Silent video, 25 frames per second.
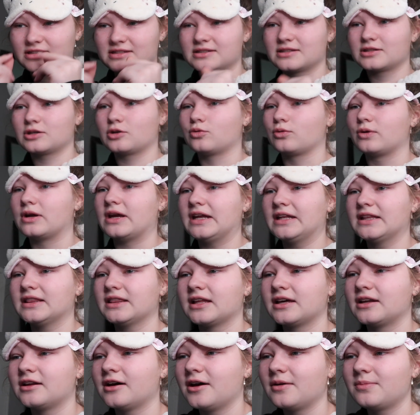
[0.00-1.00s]
the screen
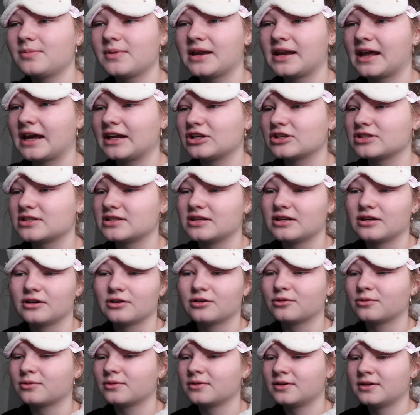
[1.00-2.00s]
lit up and I just
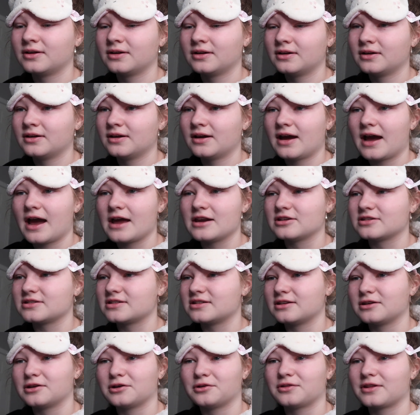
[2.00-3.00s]
knew. I just
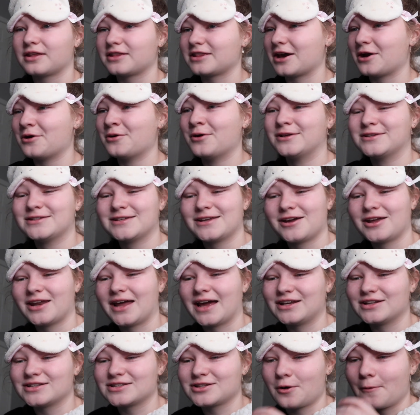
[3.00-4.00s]
knew that that wasn't good.
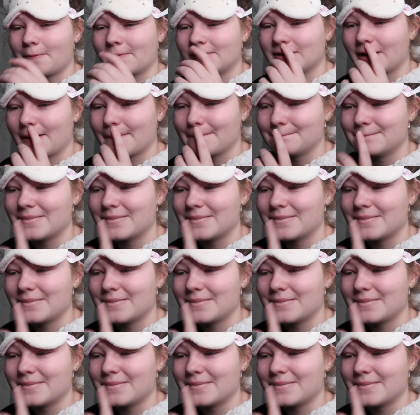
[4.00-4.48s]
I just opened up